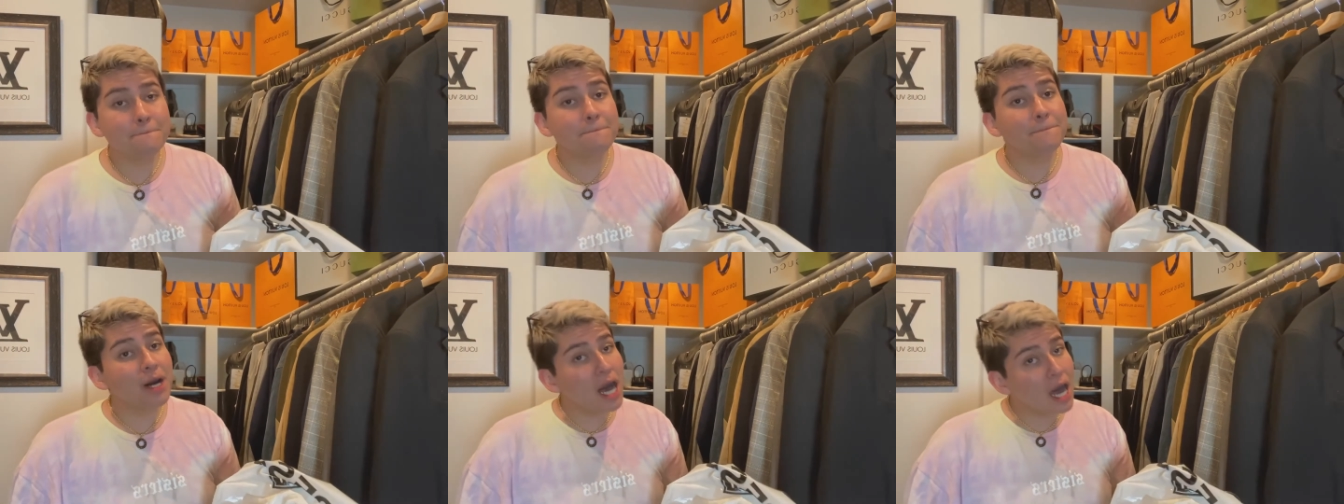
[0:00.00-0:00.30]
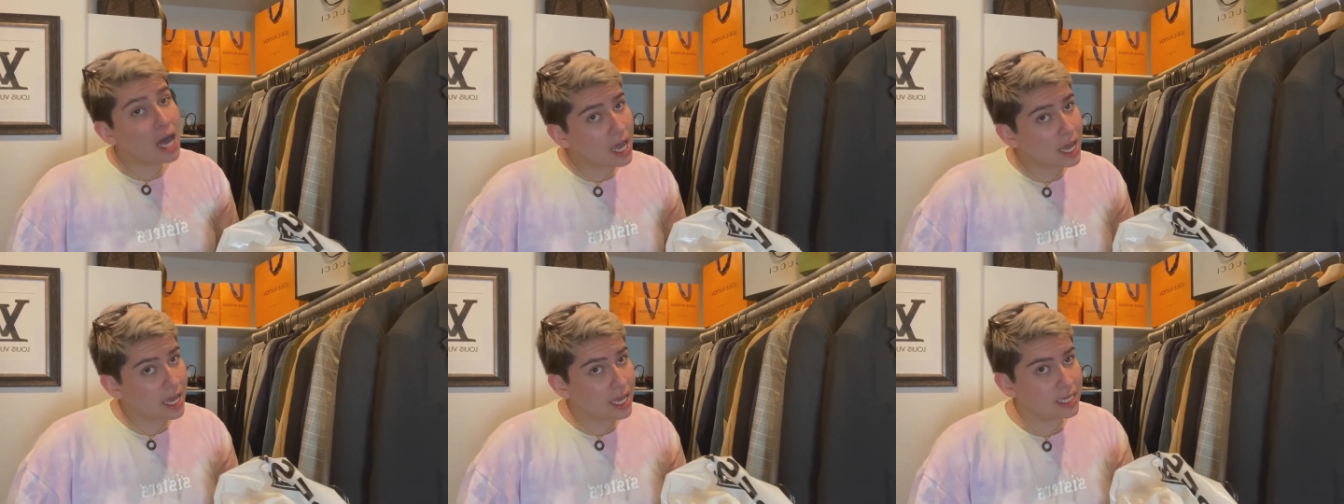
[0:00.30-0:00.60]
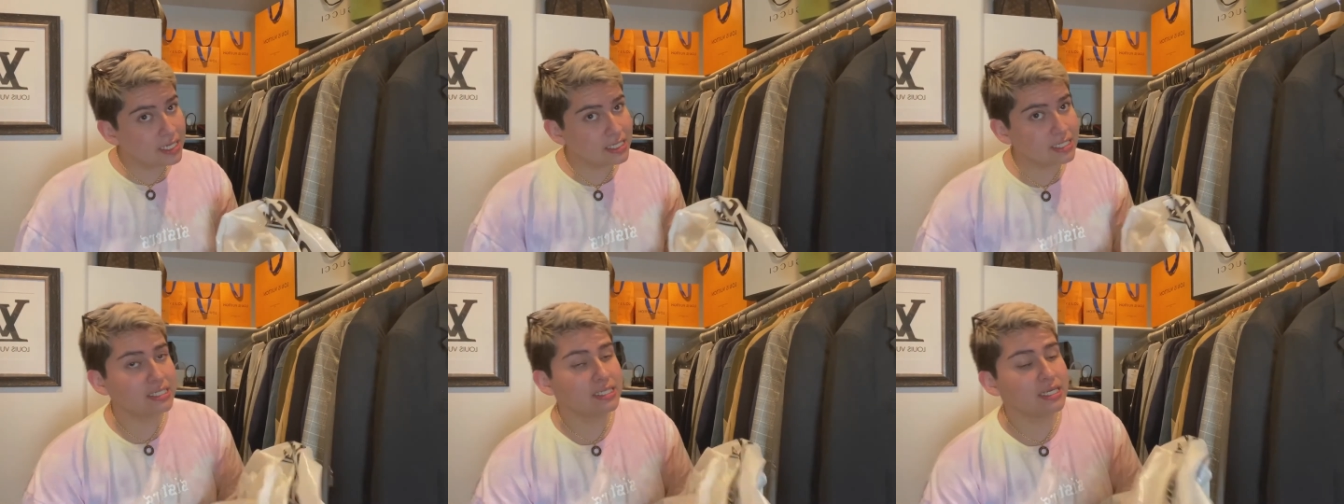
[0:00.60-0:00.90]

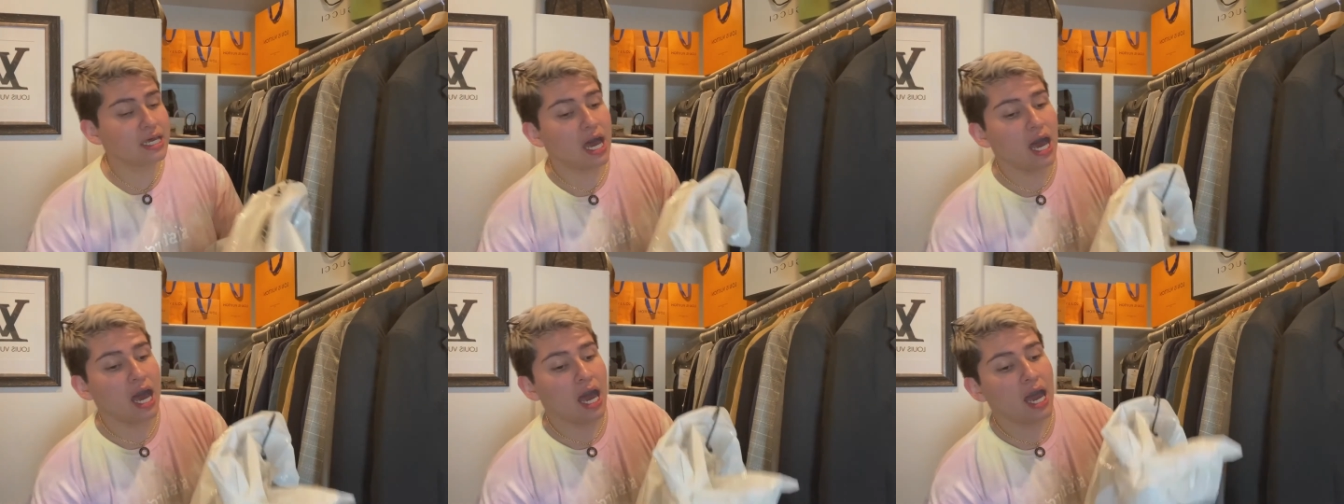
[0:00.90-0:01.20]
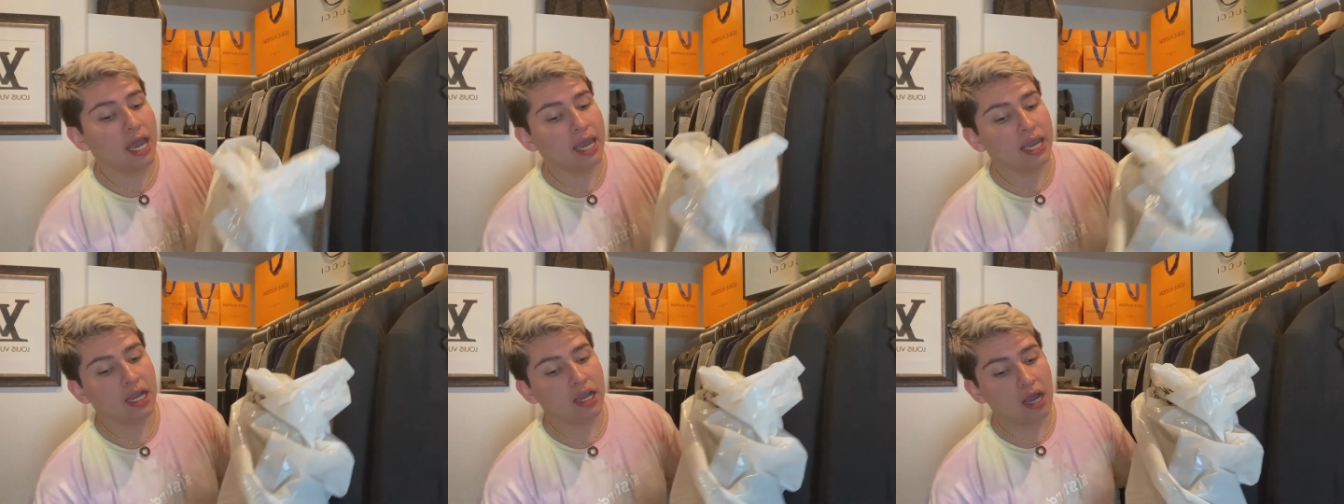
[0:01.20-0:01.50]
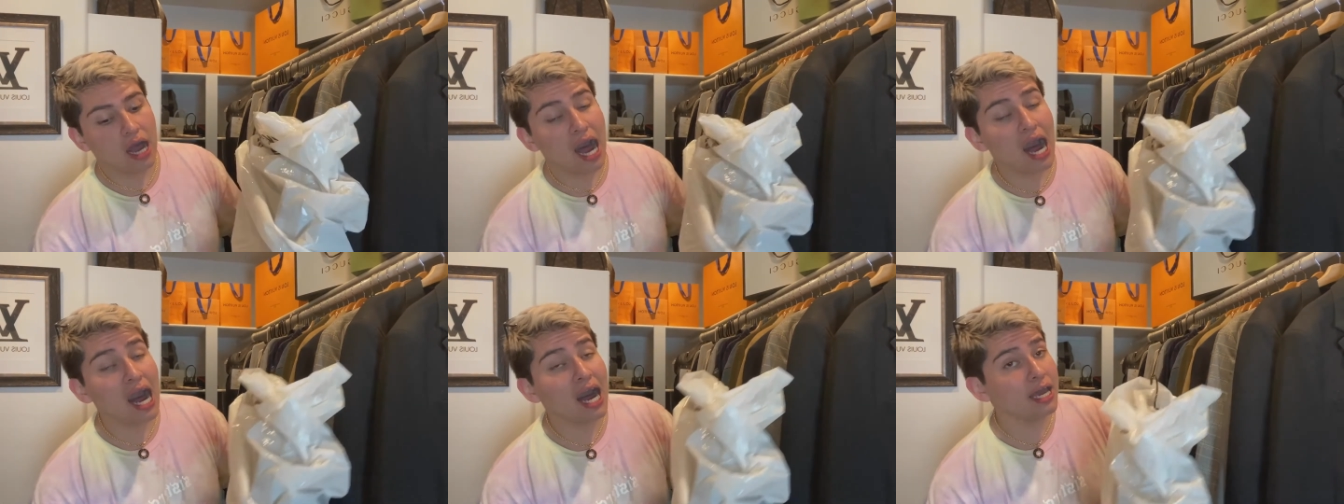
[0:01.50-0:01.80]
but
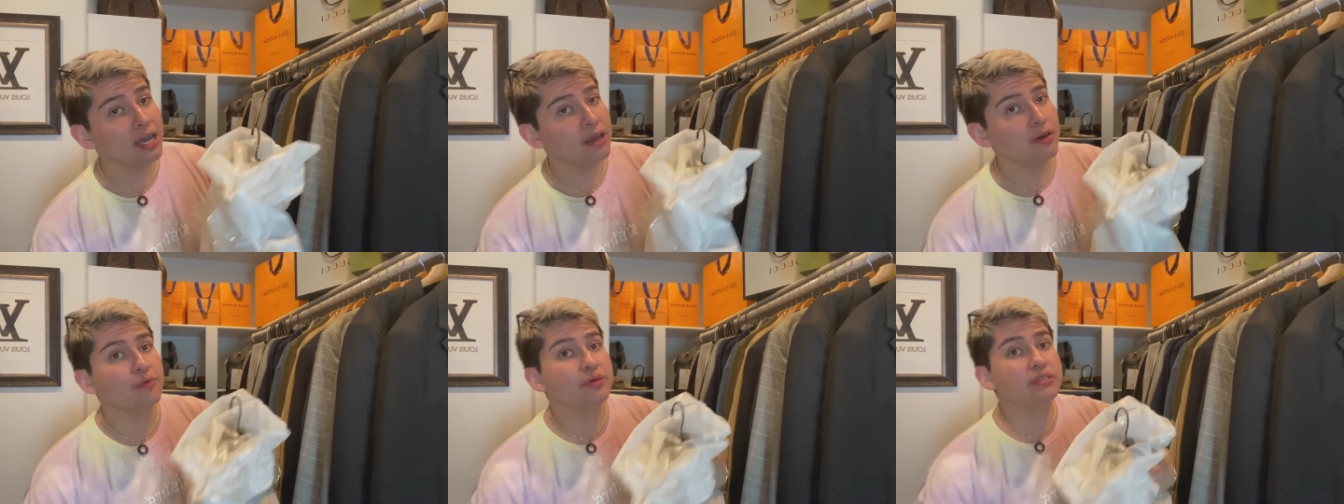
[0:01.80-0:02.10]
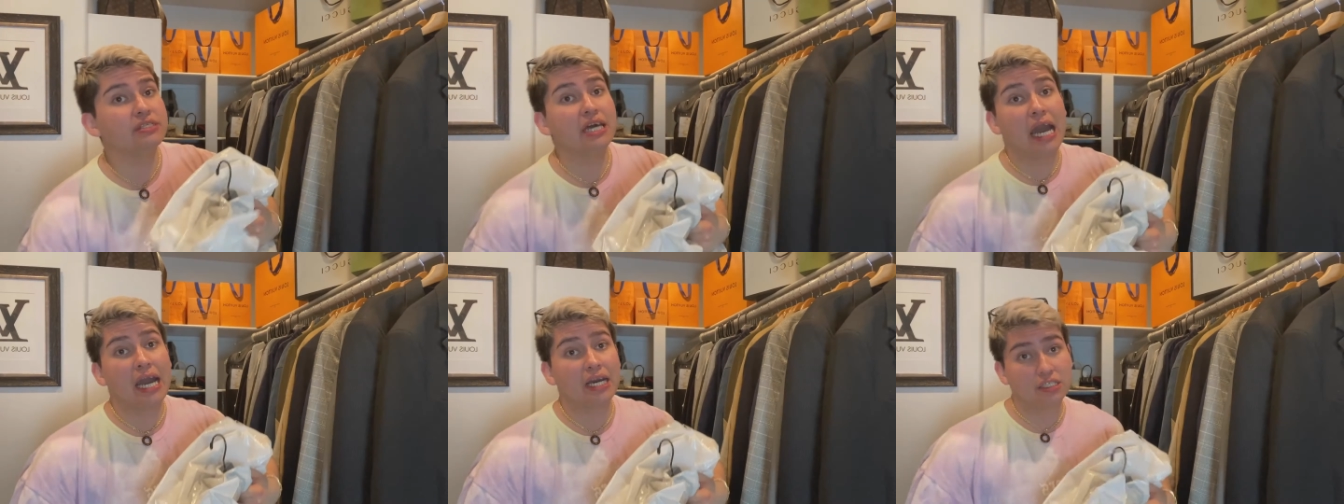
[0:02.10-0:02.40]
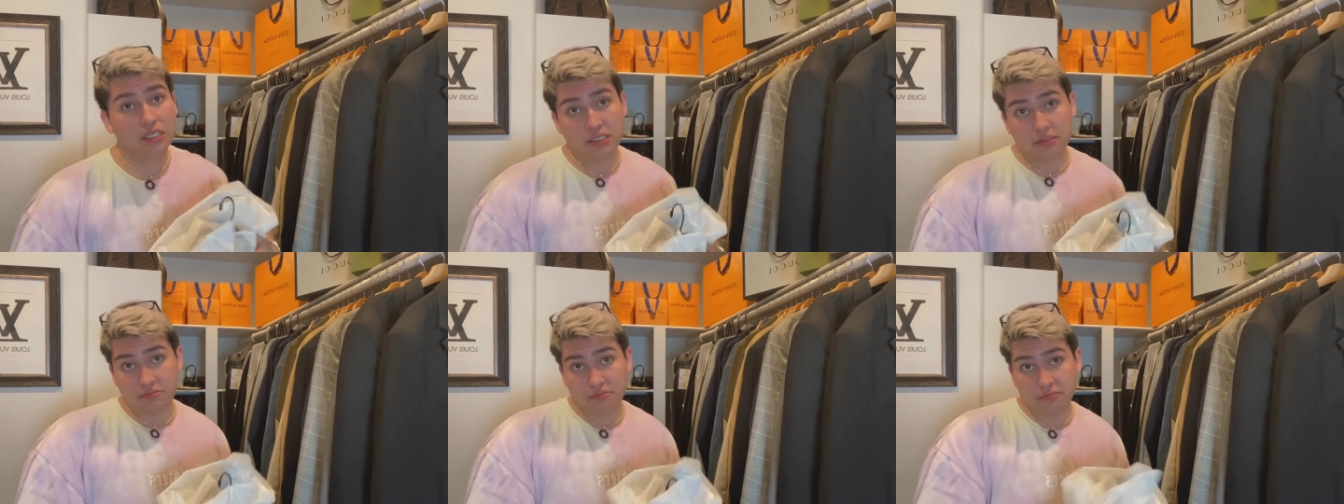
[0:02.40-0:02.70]
I was
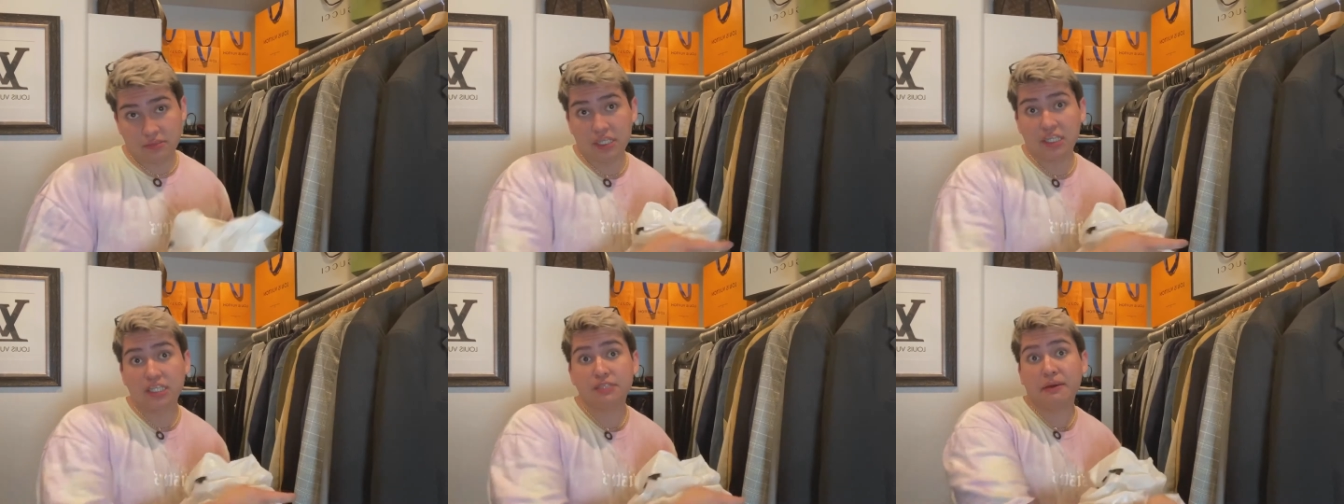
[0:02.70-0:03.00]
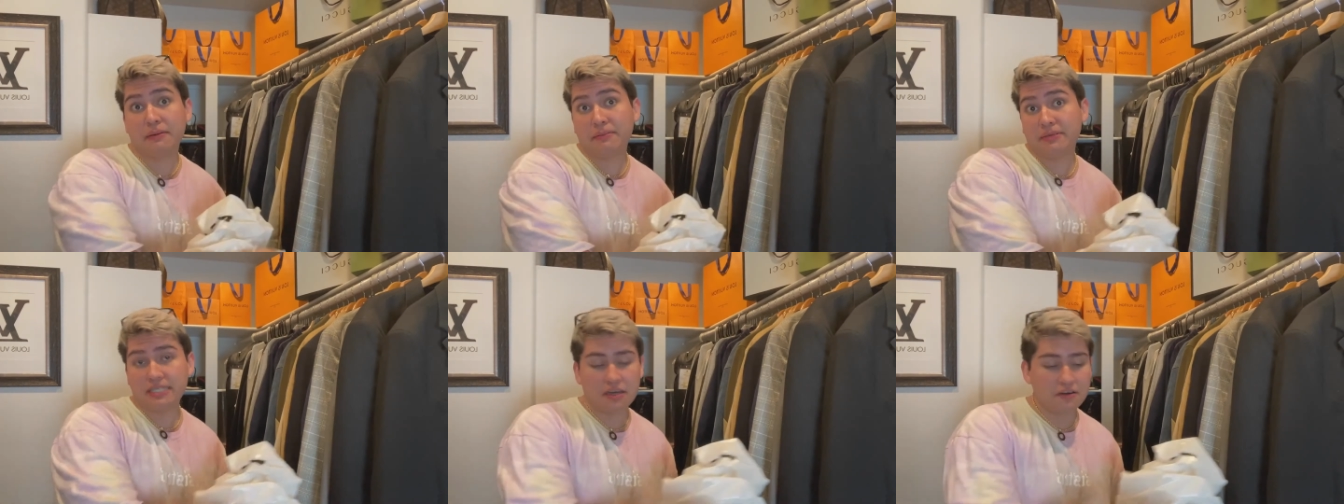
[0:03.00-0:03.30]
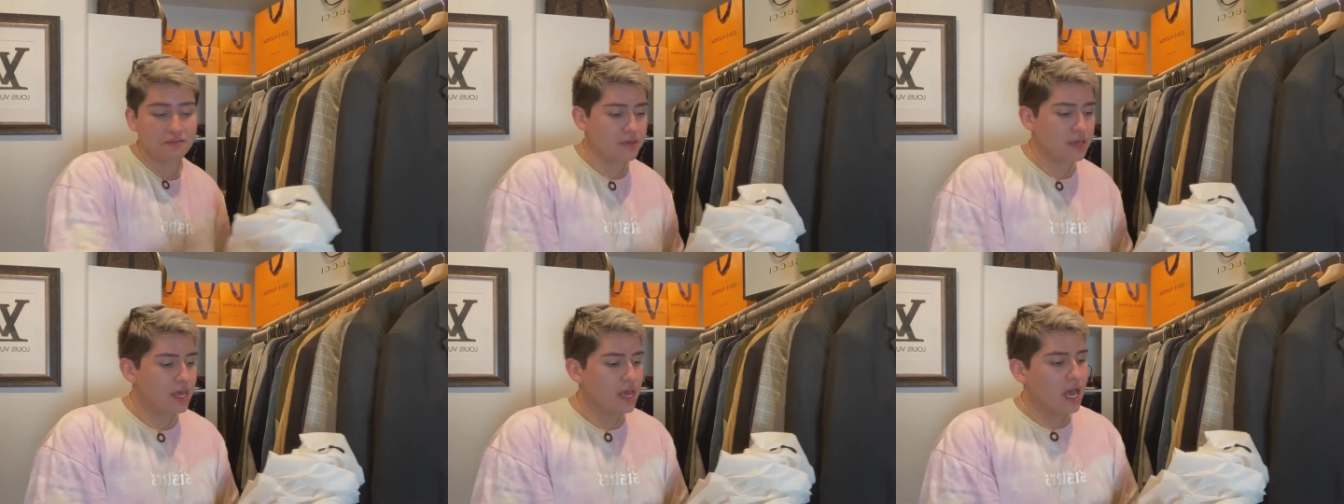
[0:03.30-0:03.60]
actually doing this by
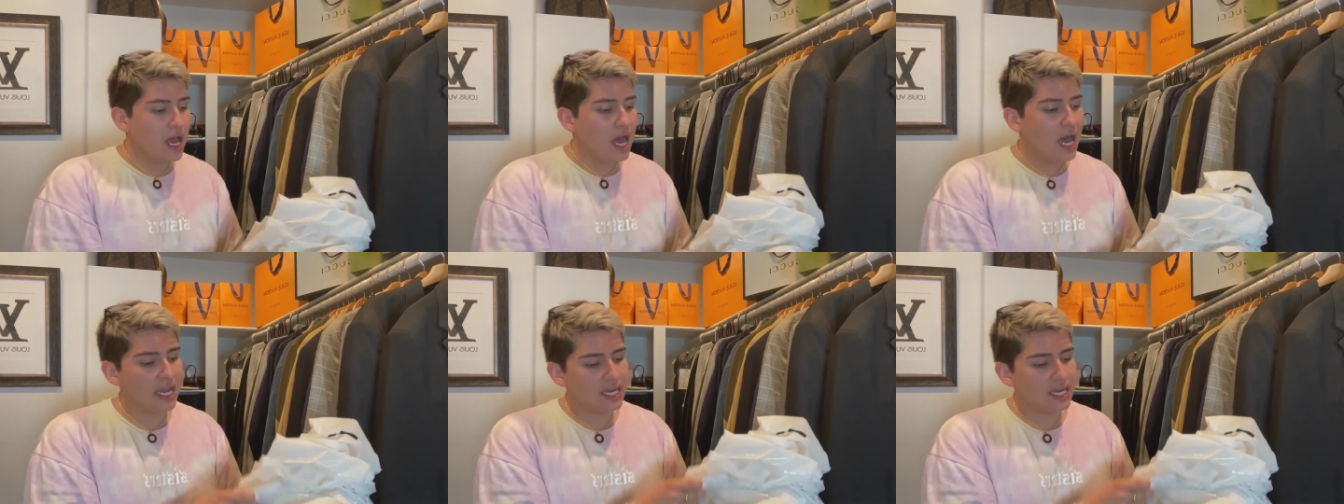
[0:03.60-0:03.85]
myself.